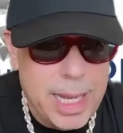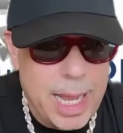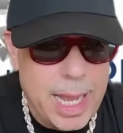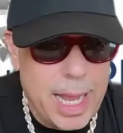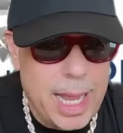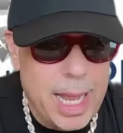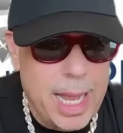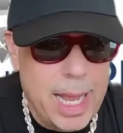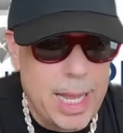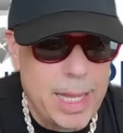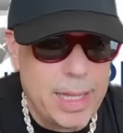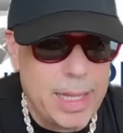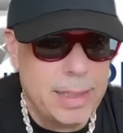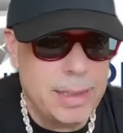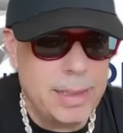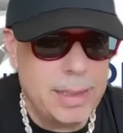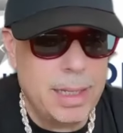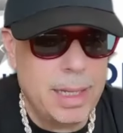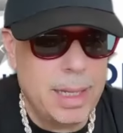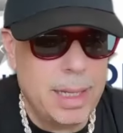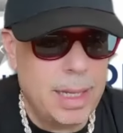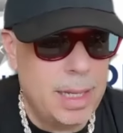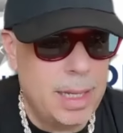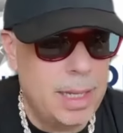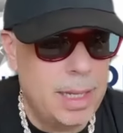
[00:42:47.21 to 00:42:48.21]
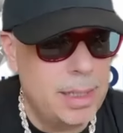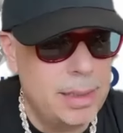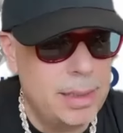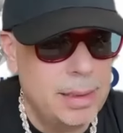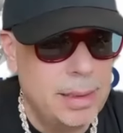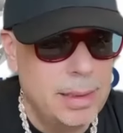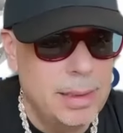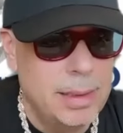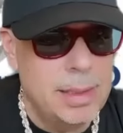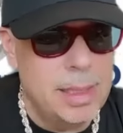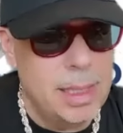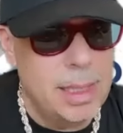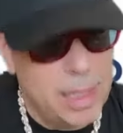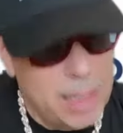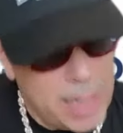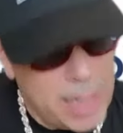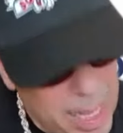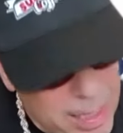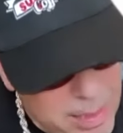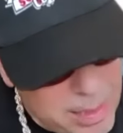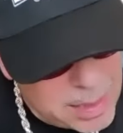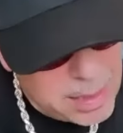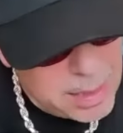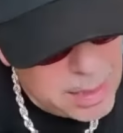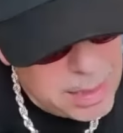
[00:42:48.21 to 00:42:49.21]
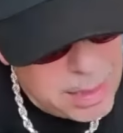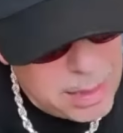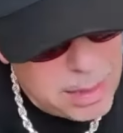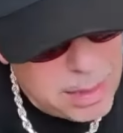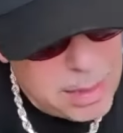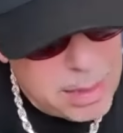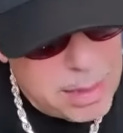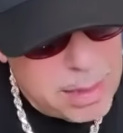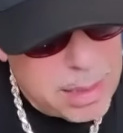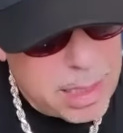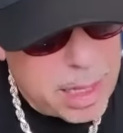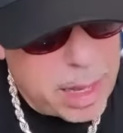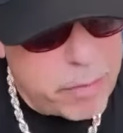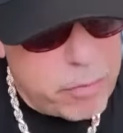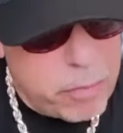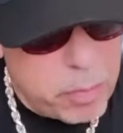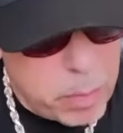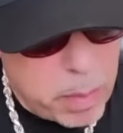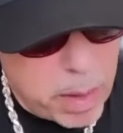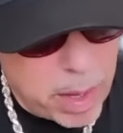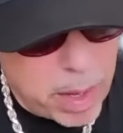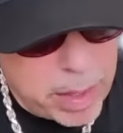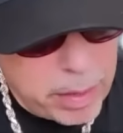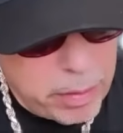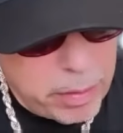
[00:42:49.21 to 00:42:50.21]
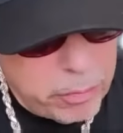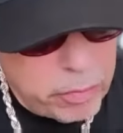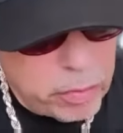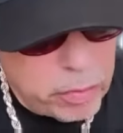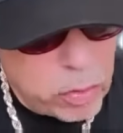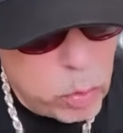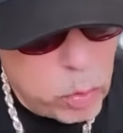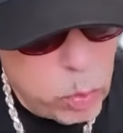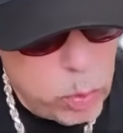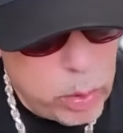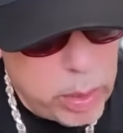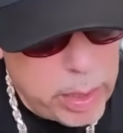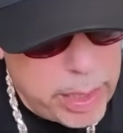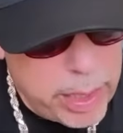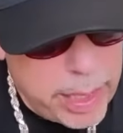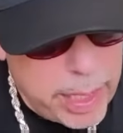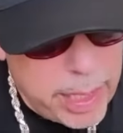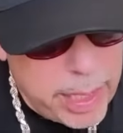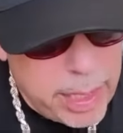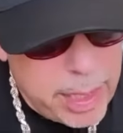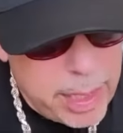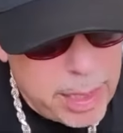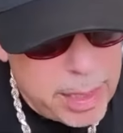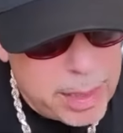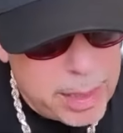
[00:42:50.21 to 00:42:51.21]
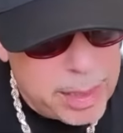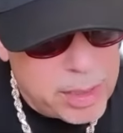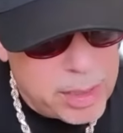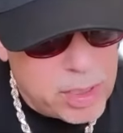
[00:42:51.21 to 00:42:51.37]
And grazie everybody for tuning in.